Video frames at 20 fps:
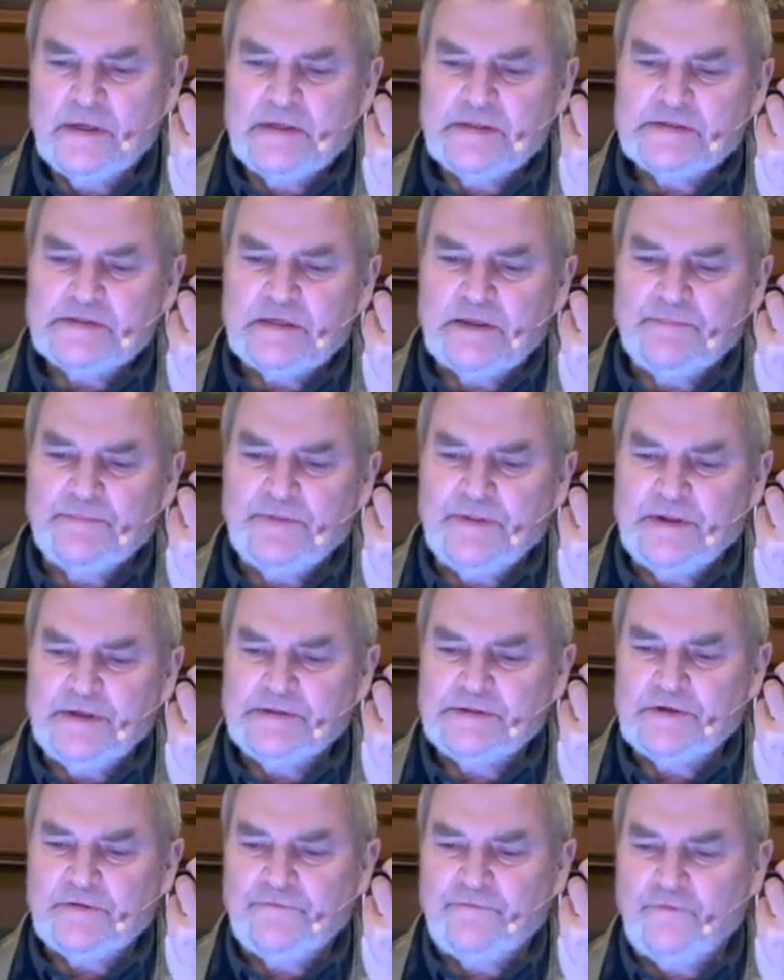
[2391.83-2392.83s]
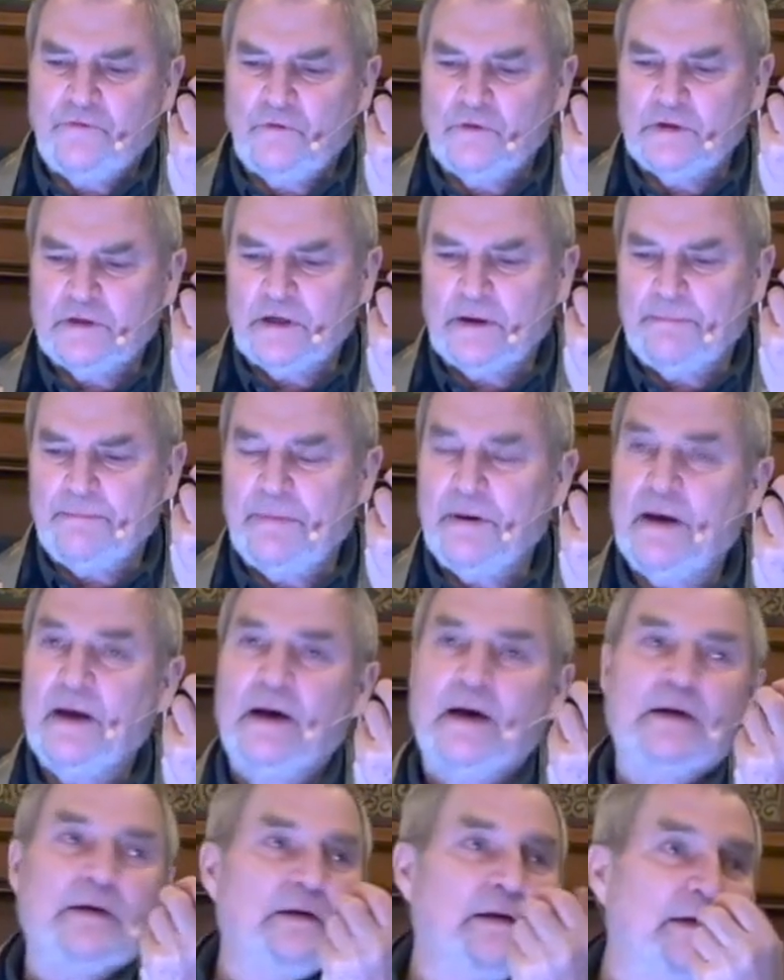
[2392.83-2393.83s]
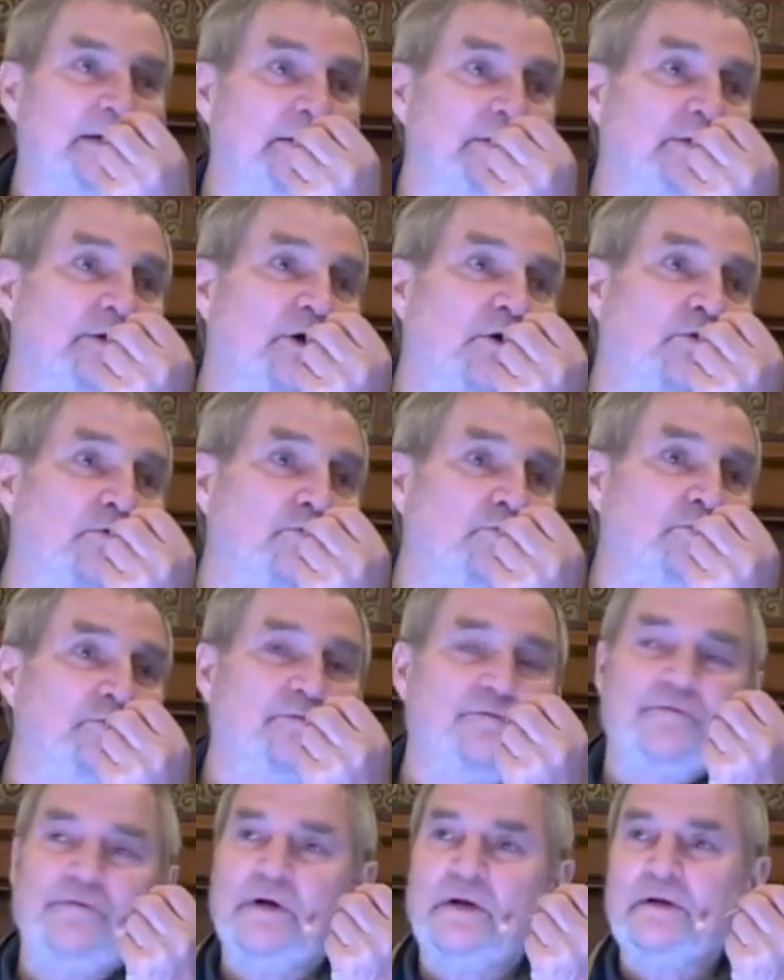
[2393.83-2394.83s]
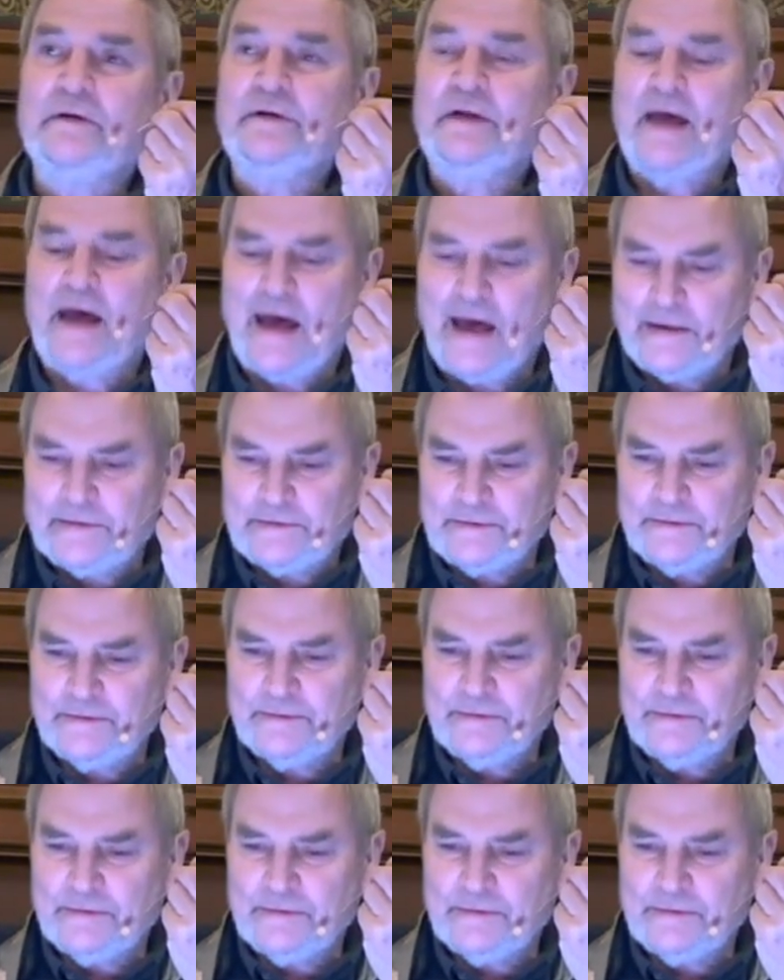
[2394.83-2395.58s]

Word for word: Some things are falling apart like an old felt hat.